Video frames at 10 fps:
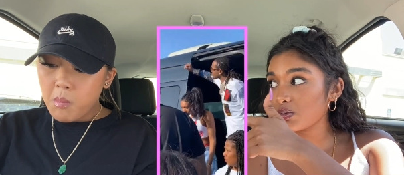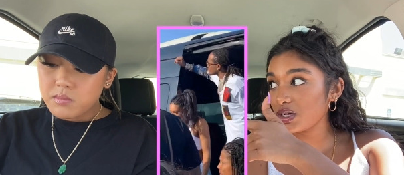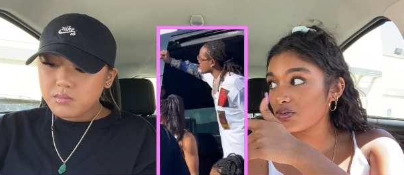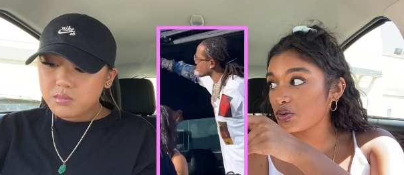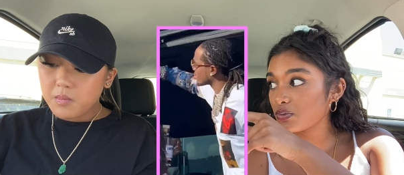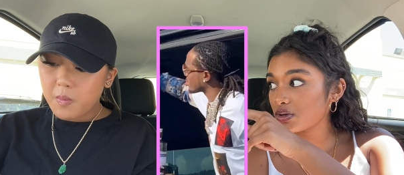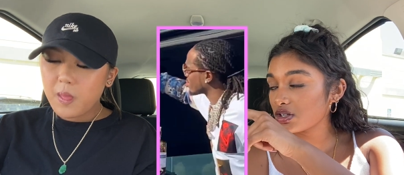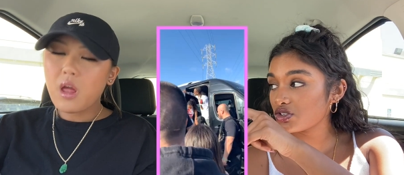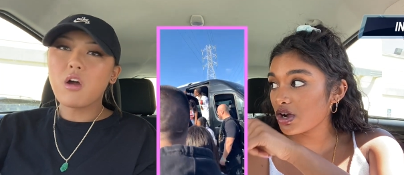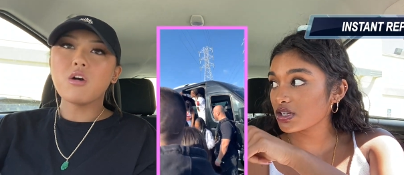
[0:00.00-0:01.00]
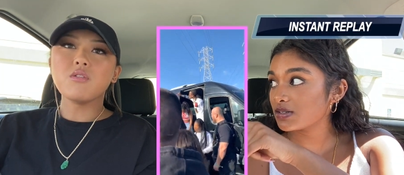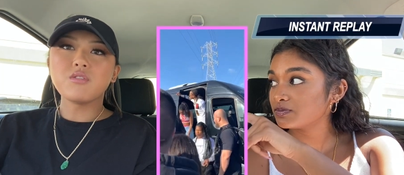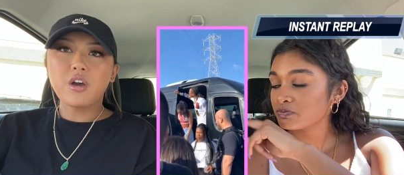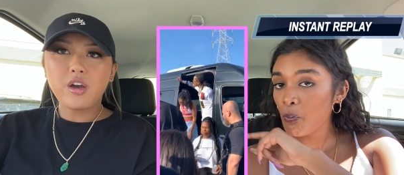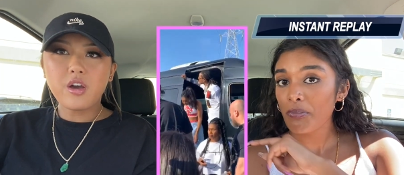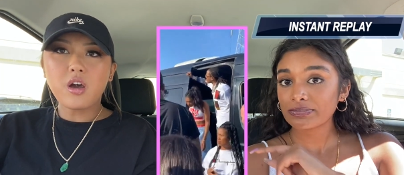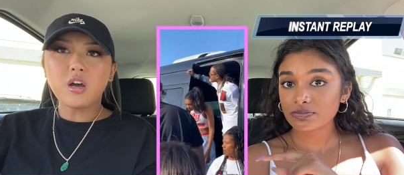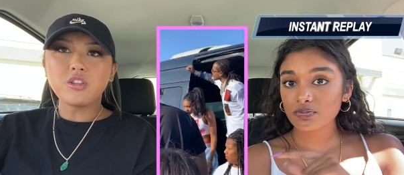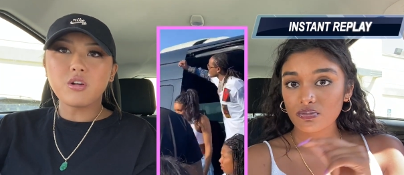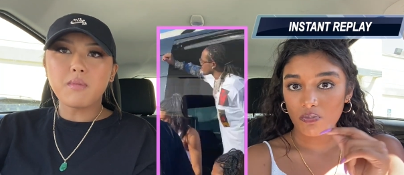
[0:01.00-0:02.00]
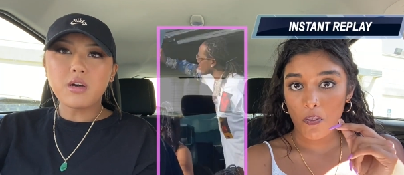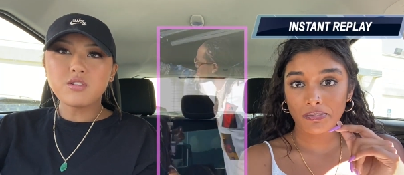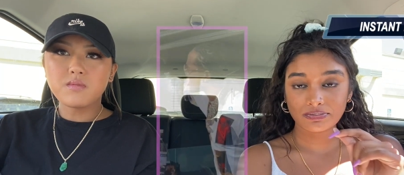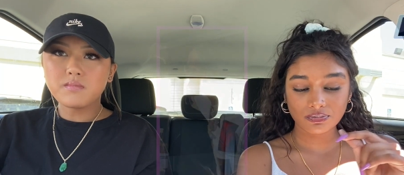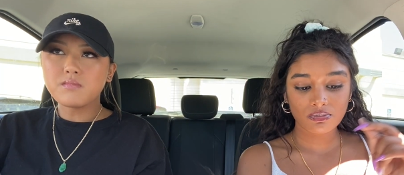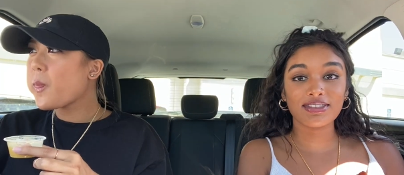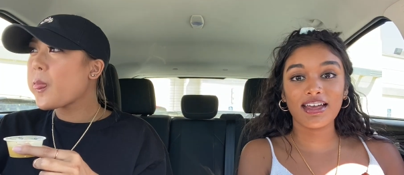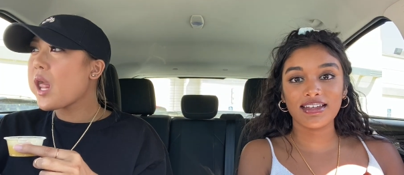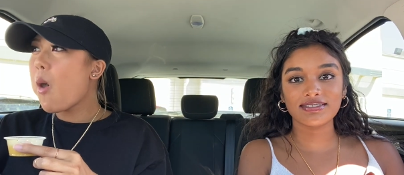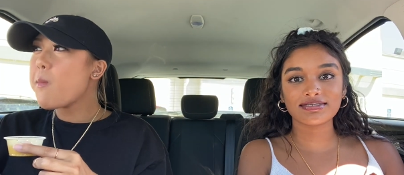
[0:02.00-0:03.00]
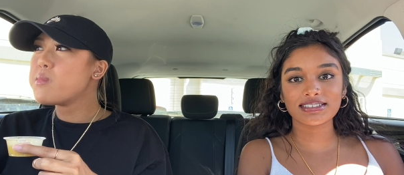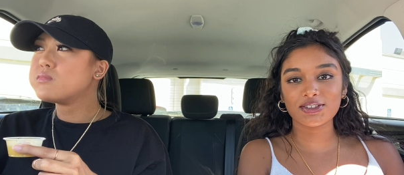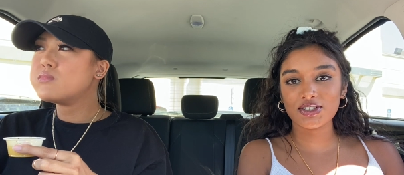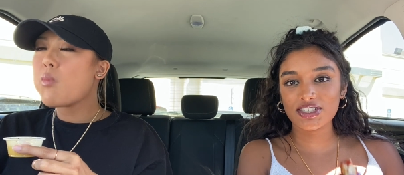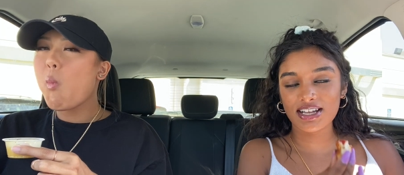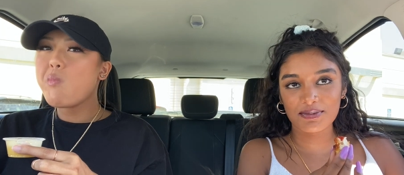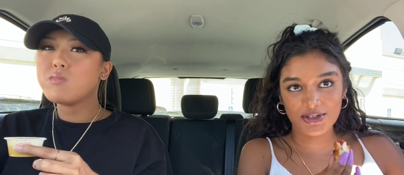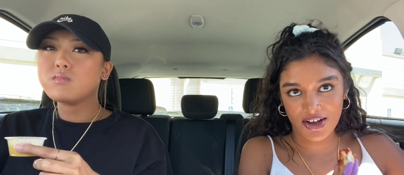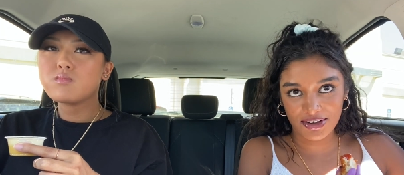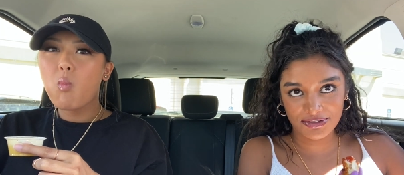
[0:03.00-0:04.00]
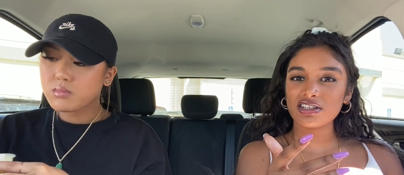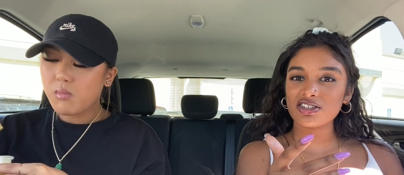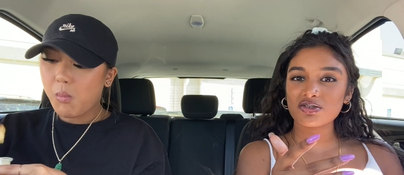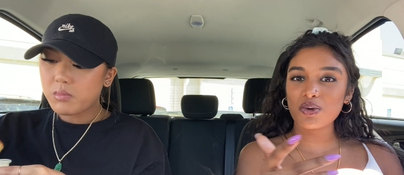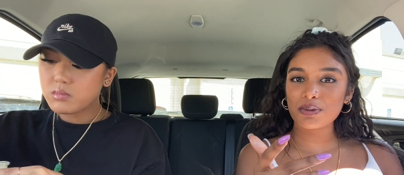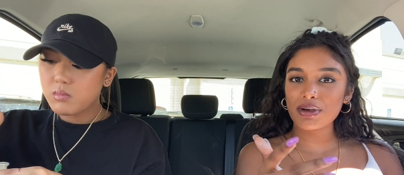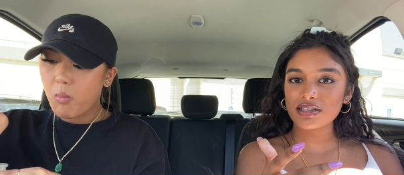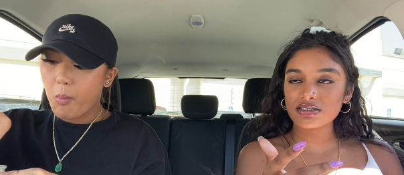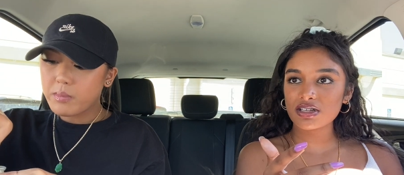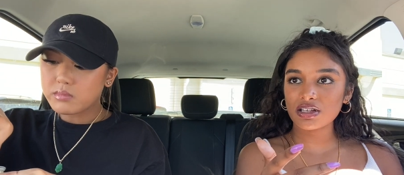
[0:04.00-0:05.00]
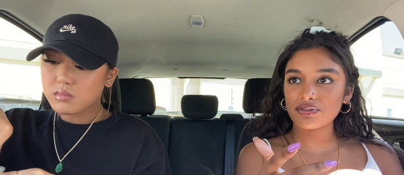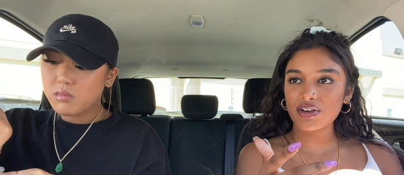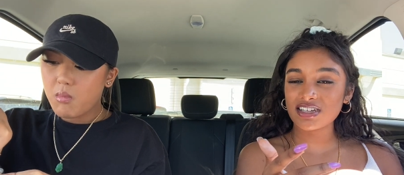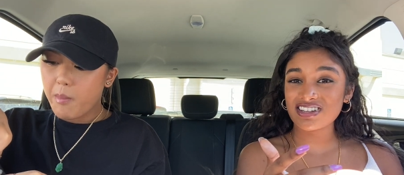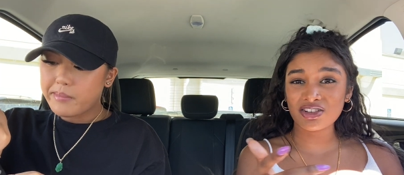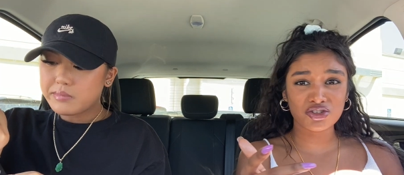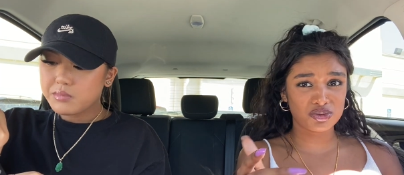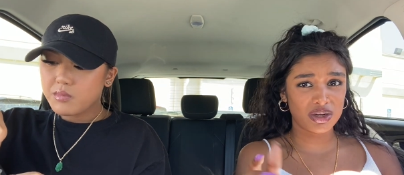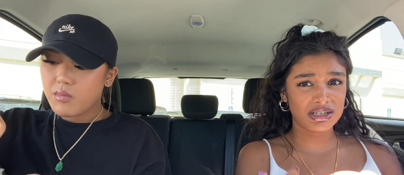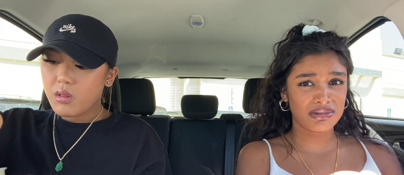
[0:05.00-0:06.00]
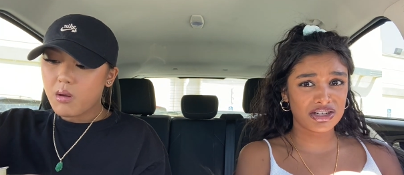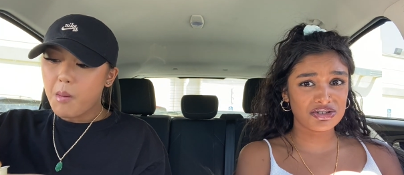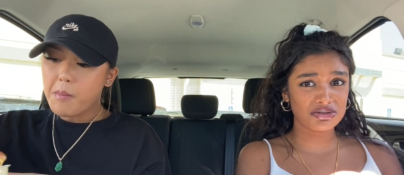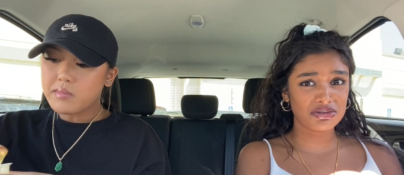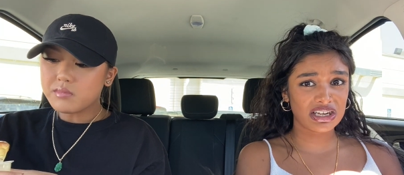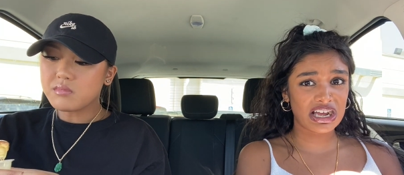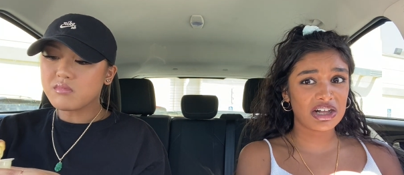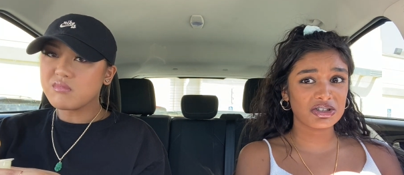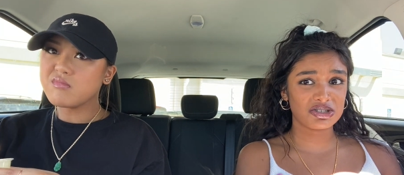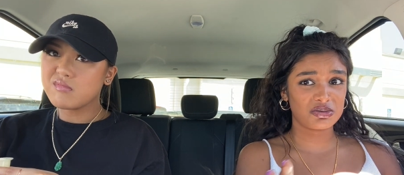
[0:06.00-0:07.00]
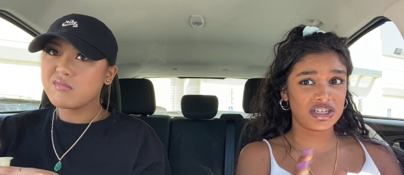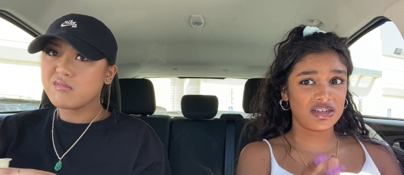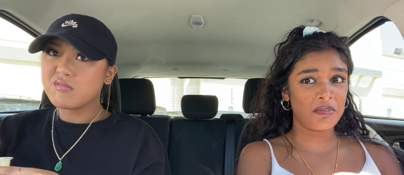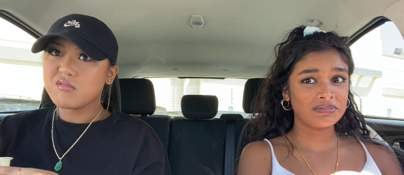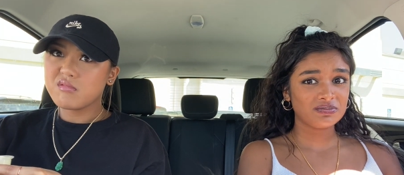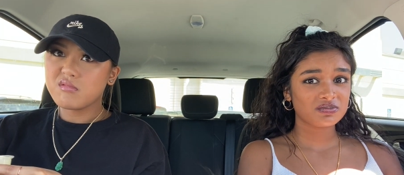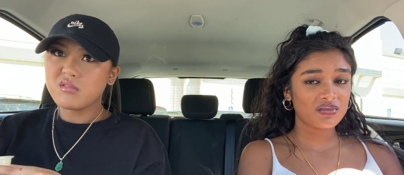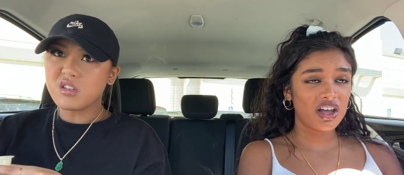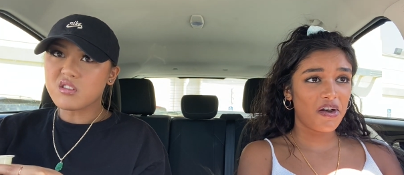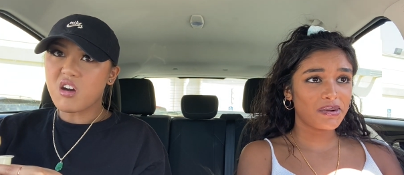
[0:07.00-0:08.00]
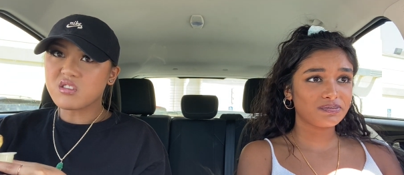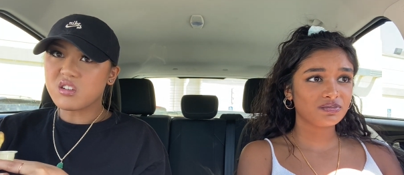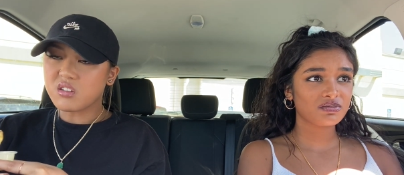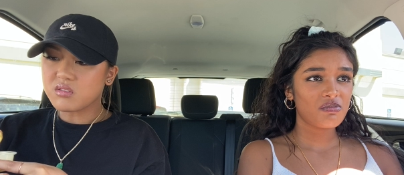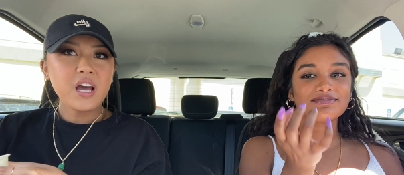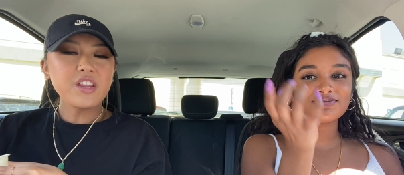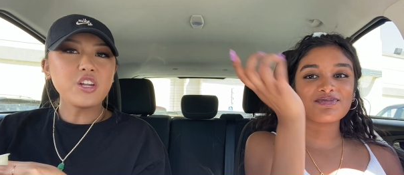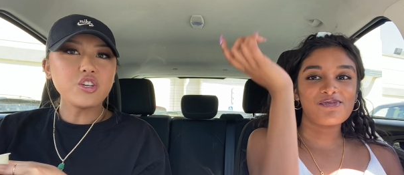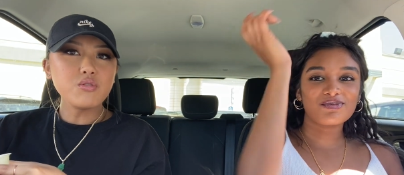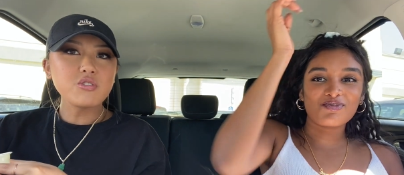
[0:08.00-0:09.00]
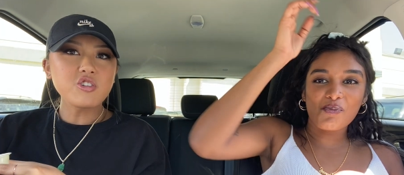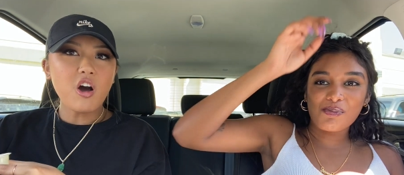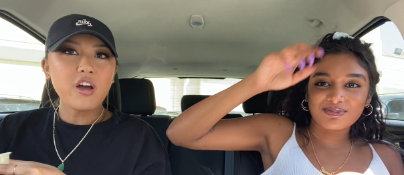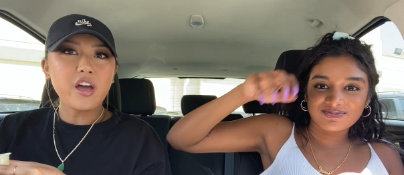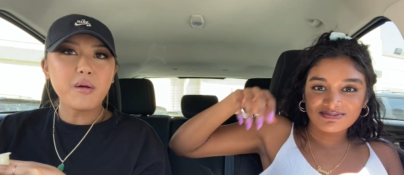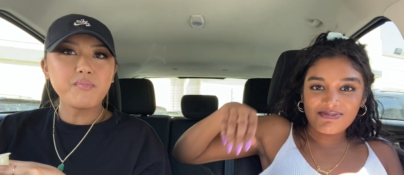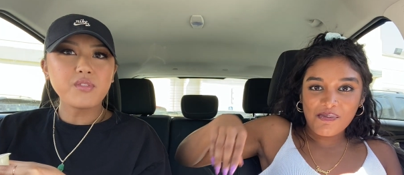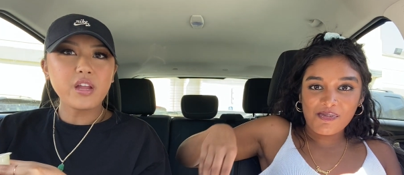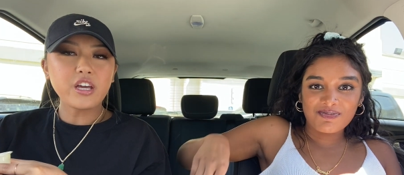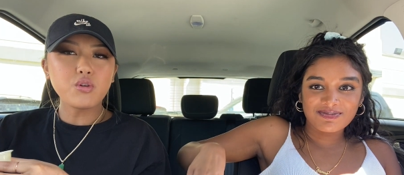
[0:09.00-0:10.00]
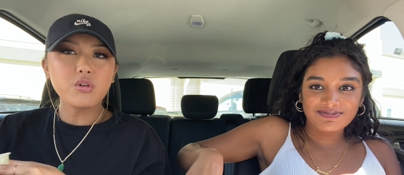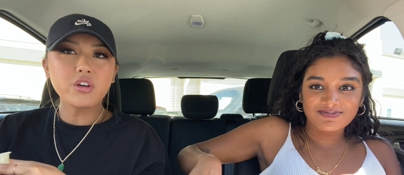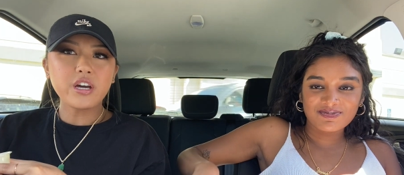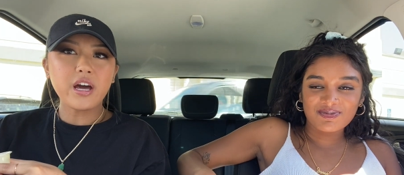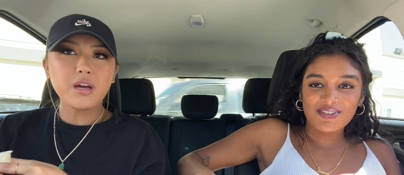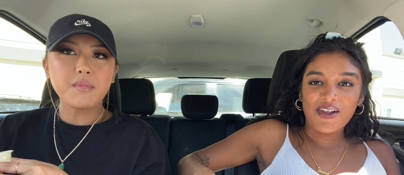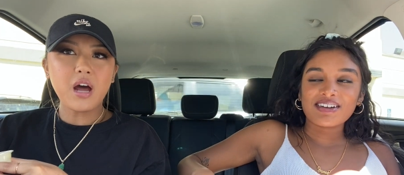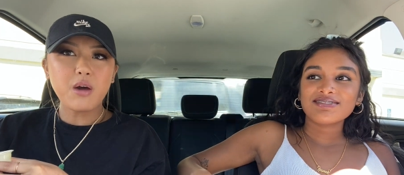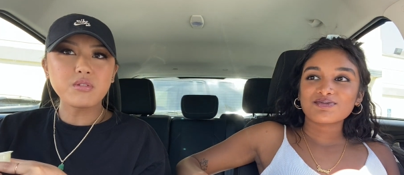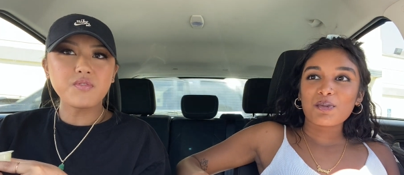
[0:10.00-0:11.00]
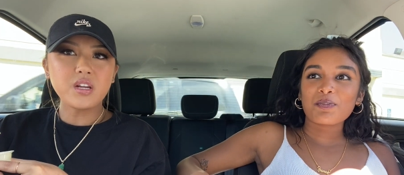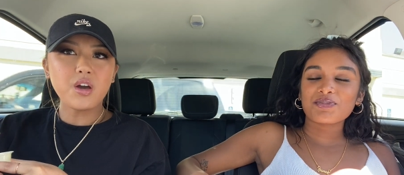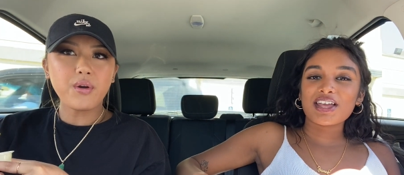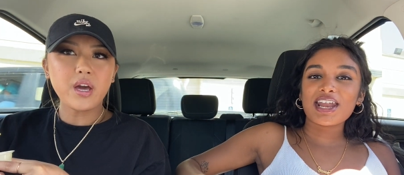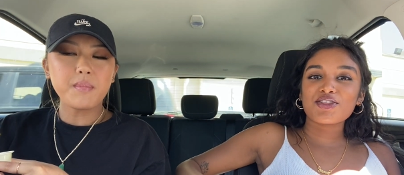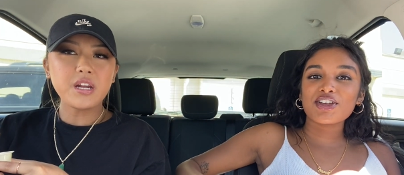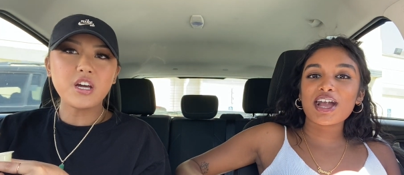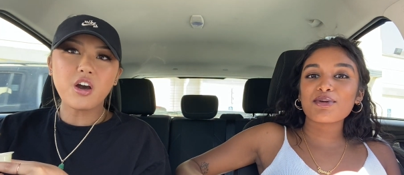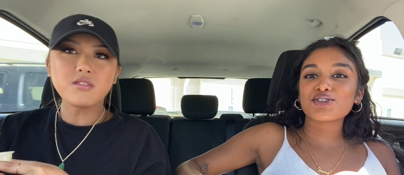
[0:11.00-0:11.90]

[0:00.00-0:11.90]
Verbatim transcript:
Speaker 1: Quavo were Oh, yeah, yeah, yeah, in their bus. Mm. Then, Lil Tjay comes off. And he just walked past us hella fast, hella sweaty,
Speaker 2: mind you, like hella sweaty. Um, and then you saw him, like you were looking at him, and I was videoing and him. I think and I